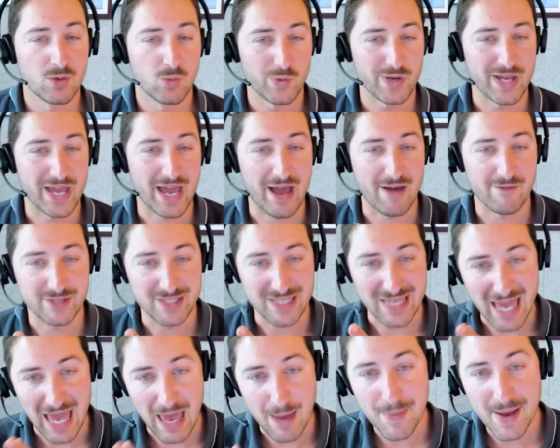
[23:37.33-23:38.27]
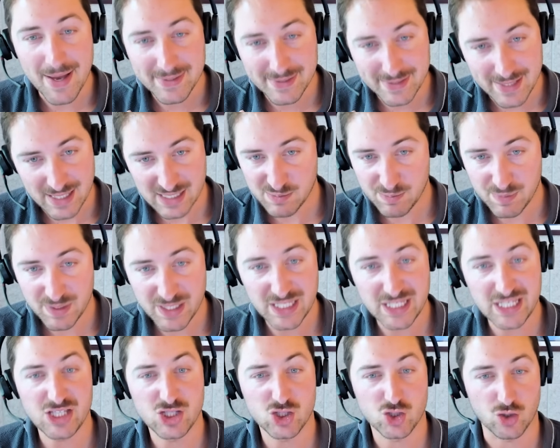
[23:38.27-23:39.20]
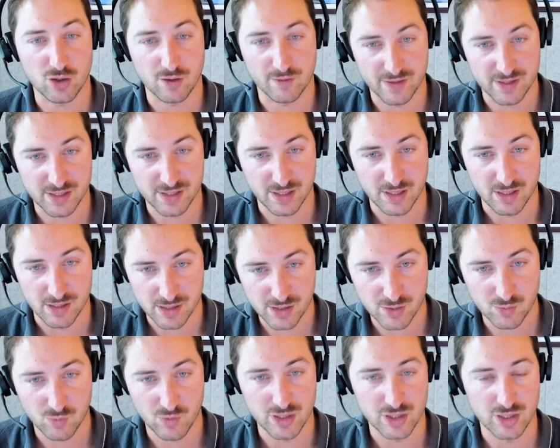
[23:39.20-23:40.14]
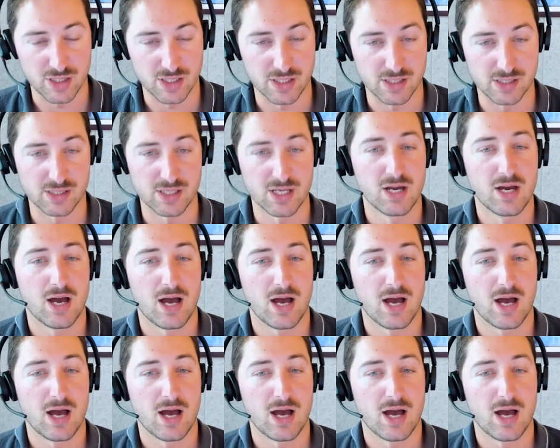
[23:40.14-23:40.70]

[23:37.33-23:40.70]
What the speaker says: We have the MSSP services, which is